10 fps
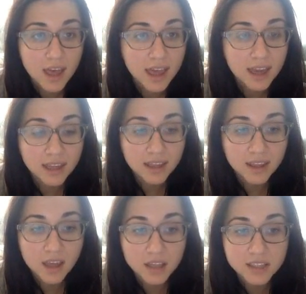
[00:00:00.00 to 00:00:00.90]

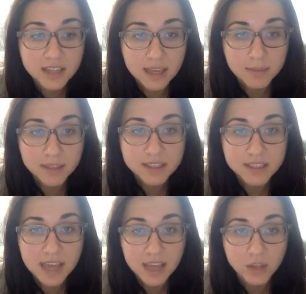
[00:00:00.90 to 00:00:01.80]
Any assignments
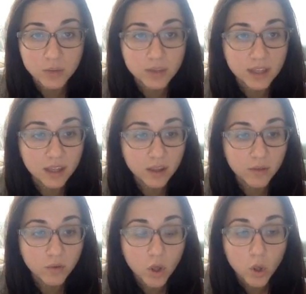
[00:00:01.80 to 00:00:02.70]
that you
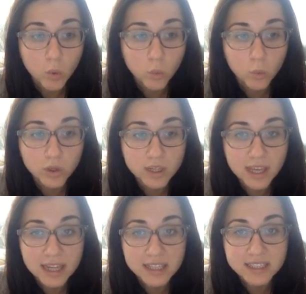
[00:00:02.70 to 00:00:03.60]
give would
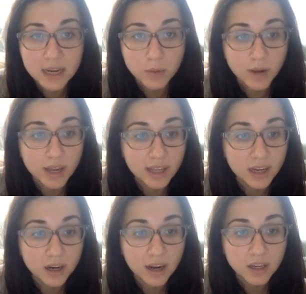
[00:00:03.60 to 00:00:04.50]
get sent right
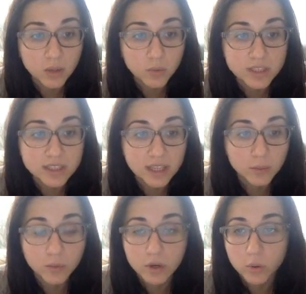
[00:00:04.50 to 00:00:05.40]
here, and you would see
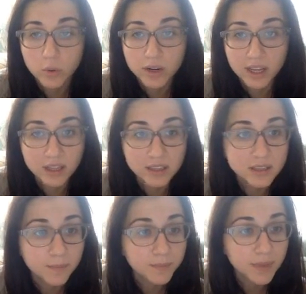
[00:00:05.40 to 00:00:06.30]

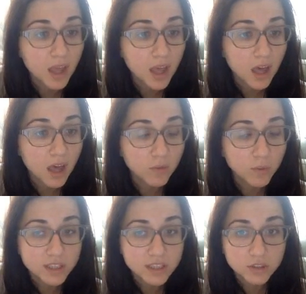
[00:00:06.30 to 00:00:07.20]
recordings of
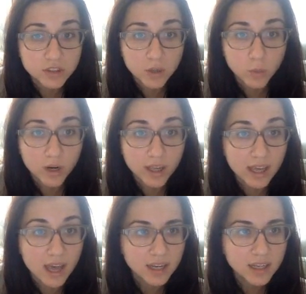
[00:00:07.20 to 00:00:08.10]
what the students are
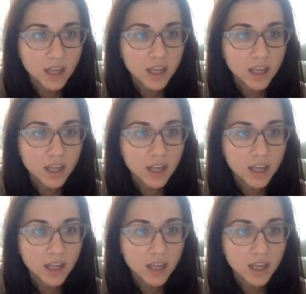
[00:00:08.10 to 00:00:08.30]
working on.